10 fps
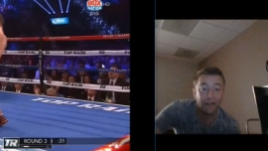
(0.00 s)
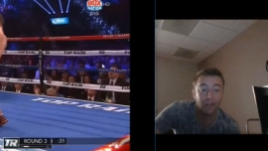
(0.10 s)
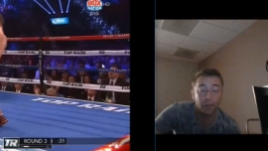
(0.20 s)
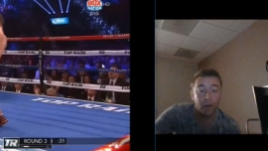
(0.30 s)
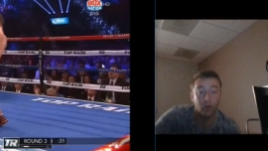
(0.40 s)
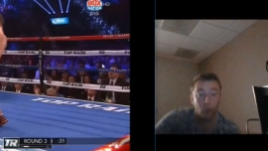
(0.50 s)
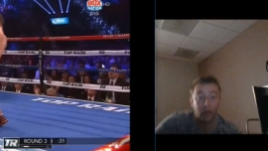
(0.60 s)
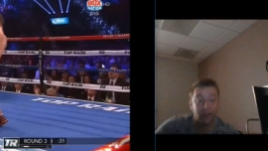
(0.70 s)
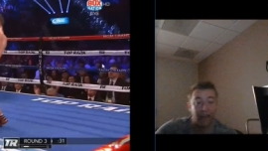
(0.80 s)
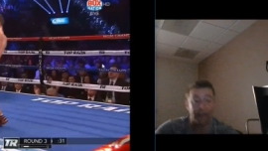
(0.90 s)
up on
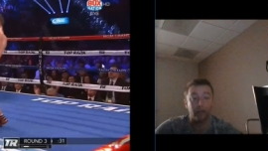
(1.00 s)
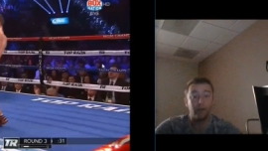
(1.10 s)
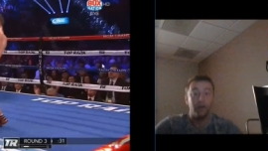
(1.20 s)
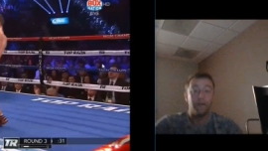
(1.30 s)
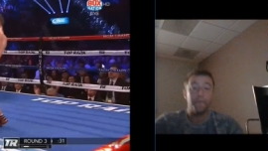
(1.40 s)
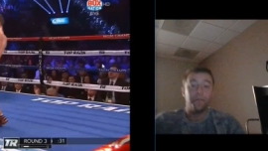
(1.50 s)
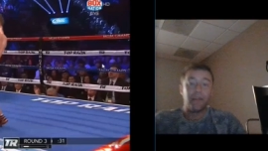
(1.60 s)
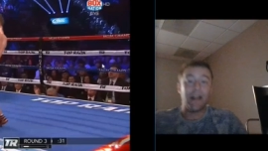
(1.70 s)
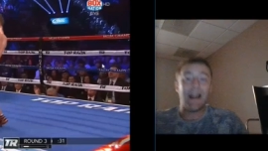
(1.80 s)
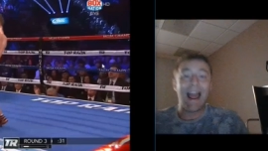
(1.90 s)
what layer
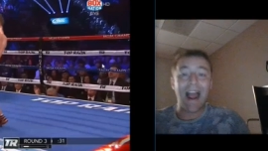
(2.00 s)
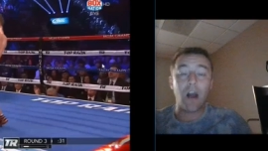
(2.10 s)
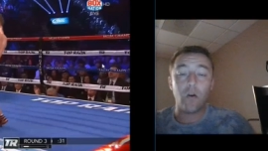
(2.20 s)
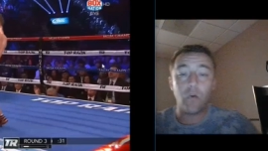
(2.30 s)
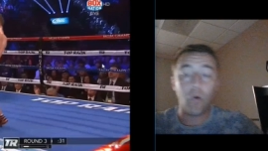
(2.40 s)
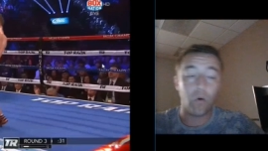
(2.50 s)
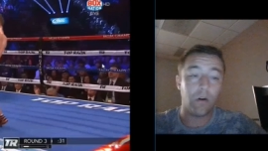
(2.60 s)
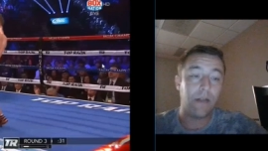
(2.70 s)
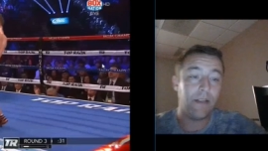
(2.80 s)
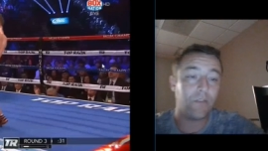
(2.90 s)
and how
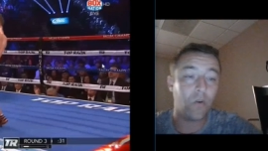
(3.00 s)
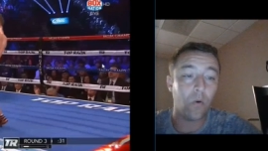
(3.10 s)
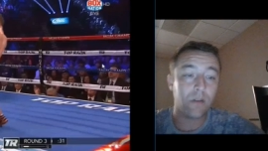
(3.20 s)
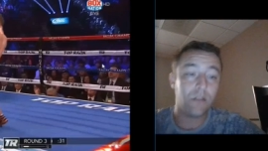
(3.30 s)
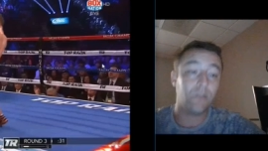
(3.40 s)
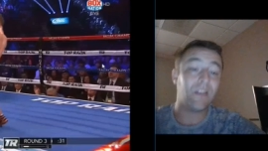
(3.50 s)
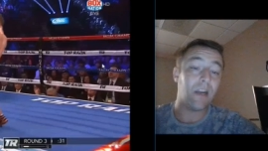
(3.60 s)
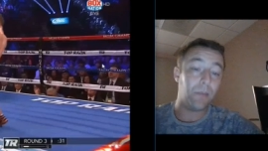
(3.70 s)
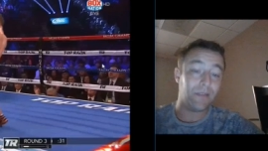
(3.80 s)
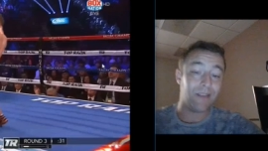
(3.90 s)
Horn is going to set
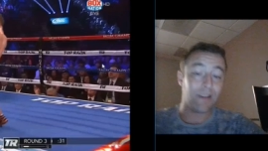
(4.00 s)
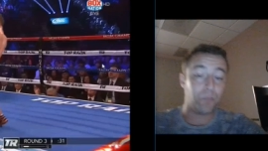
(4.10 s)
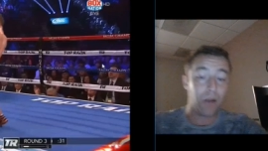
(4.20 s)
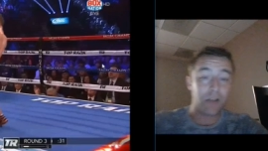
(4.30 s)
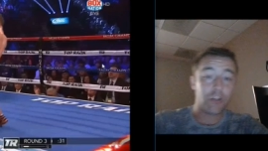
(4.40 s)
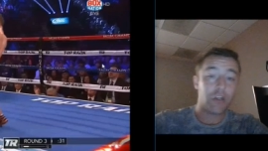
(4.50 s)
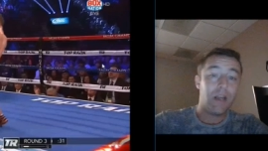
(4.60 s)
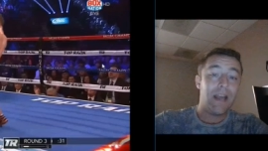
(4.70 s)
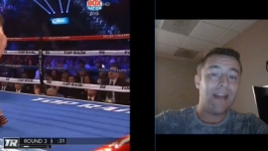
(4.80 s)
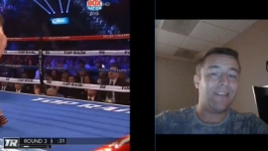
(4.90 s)
up his next punch,
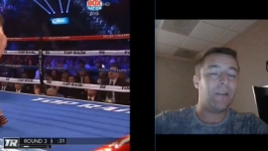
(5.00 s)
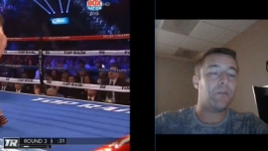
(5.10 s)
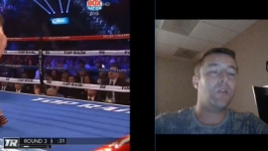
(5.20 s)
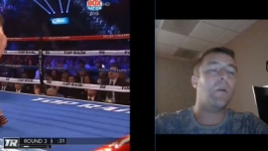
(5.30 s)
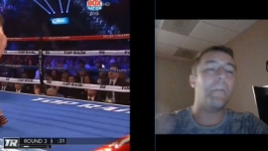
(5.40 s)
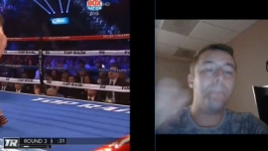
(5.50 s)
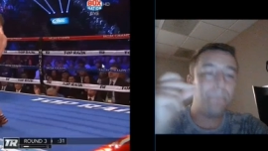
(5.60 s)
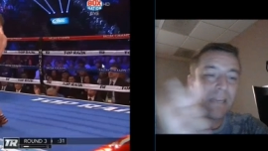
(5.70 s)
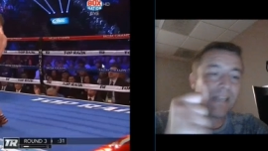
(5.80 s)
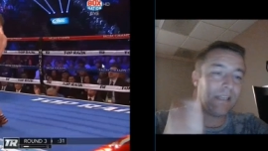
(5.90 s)
and is able to
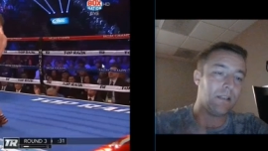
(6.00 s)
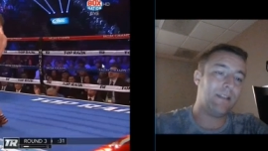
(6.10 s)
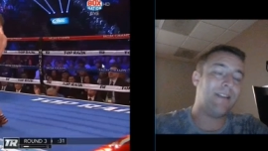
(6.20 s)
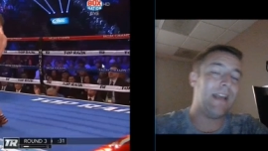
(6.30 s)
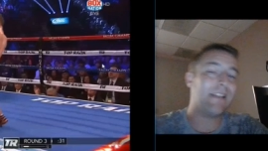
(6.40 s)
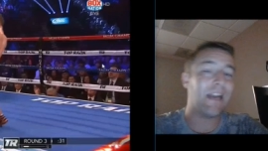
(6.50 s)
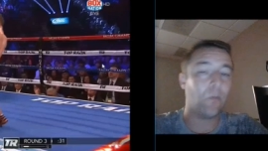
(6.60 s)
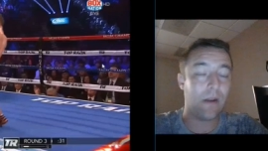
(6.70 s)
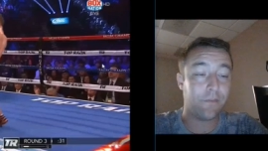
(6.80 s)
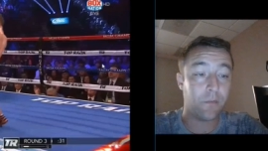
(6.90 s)
immediately take that
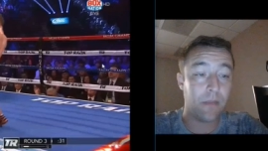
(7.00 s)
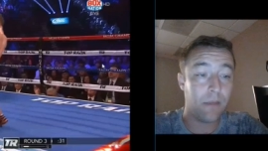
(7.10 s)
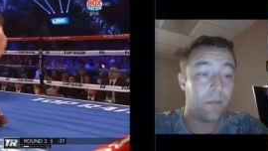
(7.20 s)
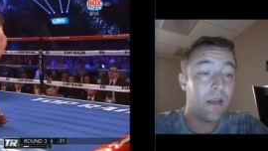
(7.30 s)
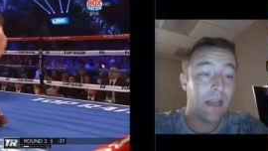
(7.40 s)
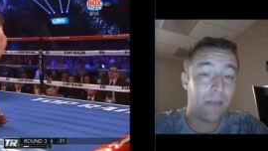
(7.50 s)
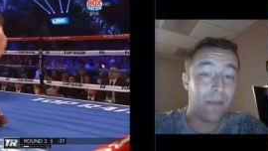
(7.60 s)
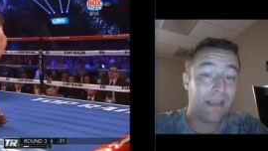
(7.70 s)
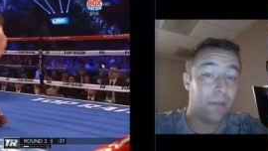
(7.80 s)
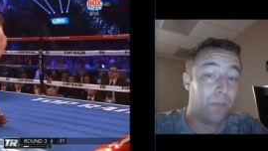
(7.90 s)
away from him and
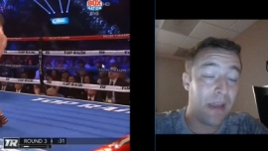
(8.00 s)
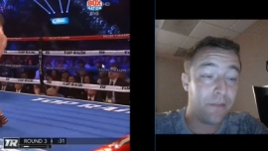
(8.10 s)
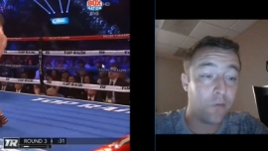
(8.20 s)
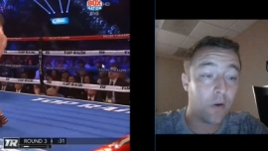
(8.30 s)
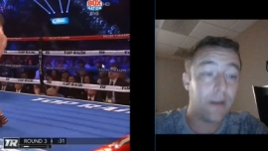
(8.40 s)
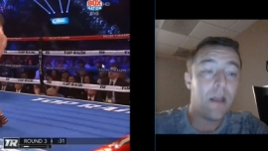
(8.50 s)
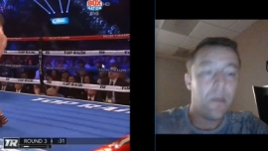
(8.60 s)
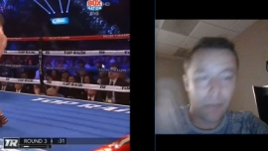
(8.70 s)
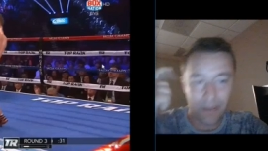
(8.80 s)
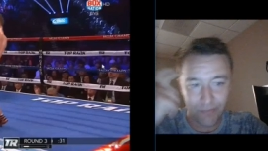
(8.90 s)
make him pay for it,
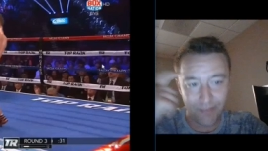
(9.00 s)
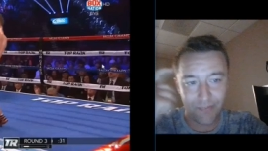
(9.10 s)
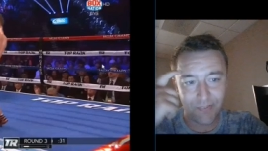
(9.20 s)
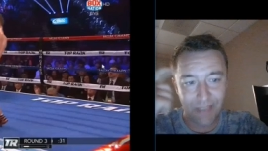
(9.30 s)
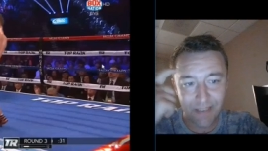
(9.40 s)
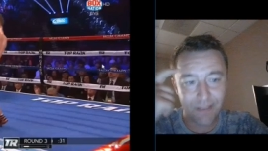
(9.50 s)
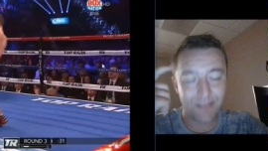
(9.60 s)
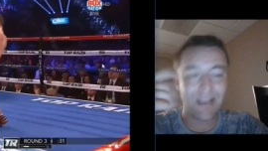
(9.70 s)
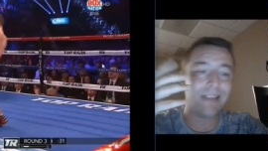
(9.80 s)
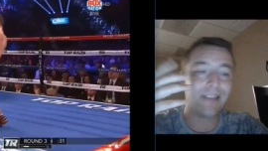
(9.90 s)
because he's seen this
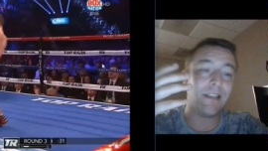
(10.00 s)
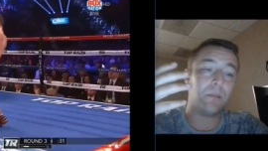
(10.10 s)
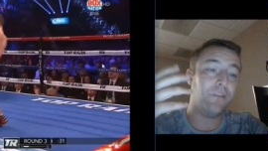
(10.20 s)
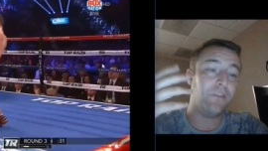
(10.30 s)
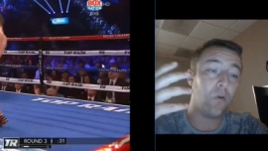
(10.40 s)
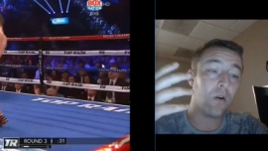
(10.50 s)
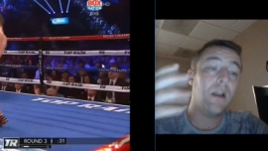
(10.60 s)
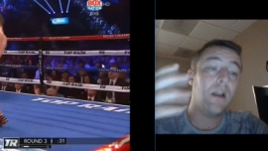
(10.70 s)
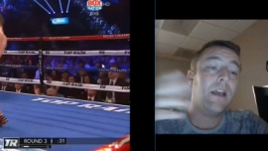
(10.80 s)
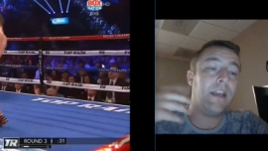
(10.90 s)
tactic before.
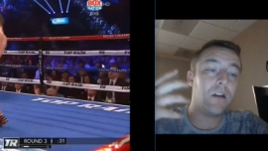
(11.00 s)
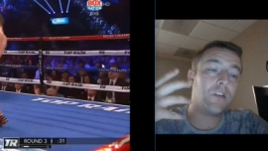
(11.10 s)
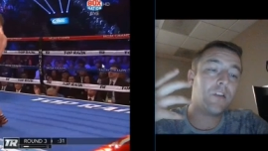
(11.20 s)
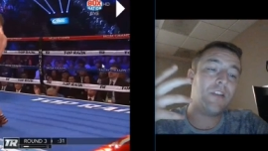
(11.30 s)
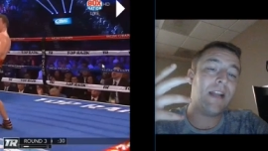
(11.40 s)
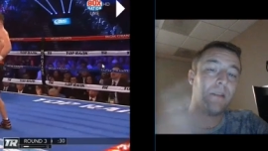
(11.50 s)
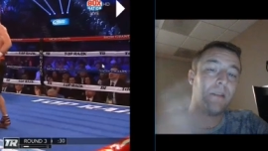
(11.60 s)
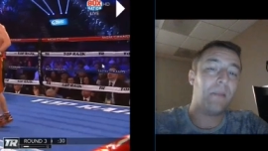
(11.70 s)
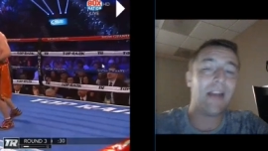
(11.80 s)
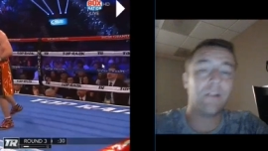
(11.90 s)
He understands the
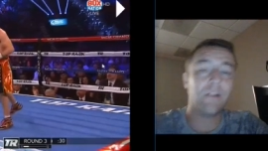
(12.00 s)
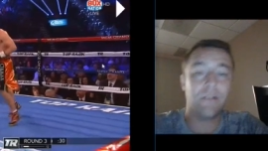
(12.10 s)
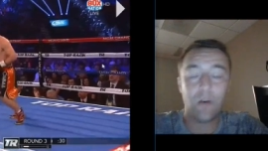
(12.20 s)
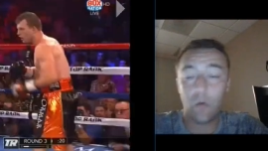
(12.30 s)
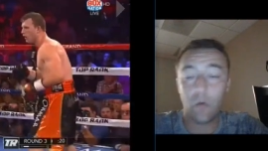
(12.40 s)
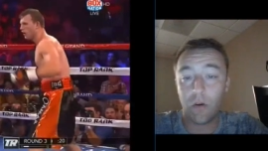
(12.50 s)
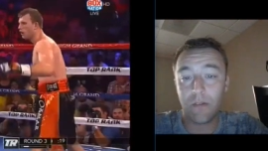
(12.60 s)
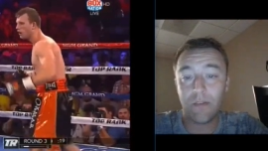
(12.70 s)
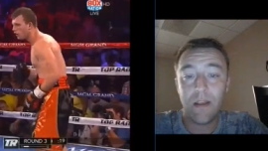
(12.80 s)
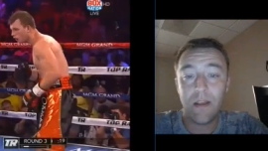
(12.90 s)
patterns that Horn
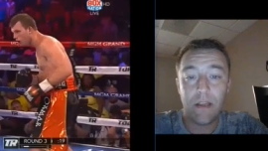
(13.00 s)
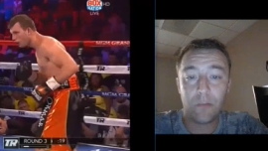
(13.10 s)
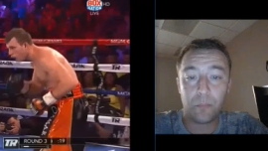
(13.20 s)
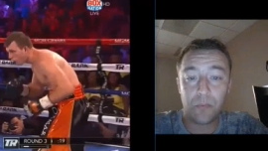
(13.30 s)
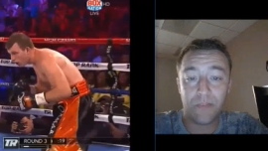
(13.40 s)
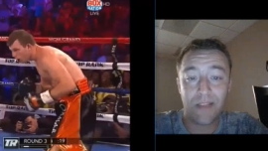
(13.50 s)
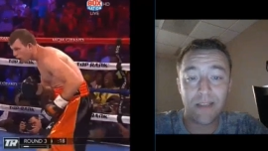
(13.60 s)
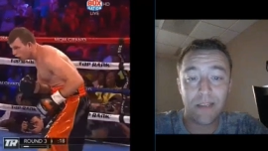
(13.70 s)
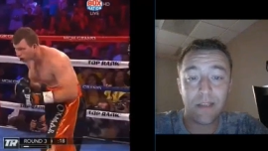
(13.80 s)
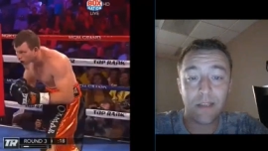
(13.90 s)
is, is presenting.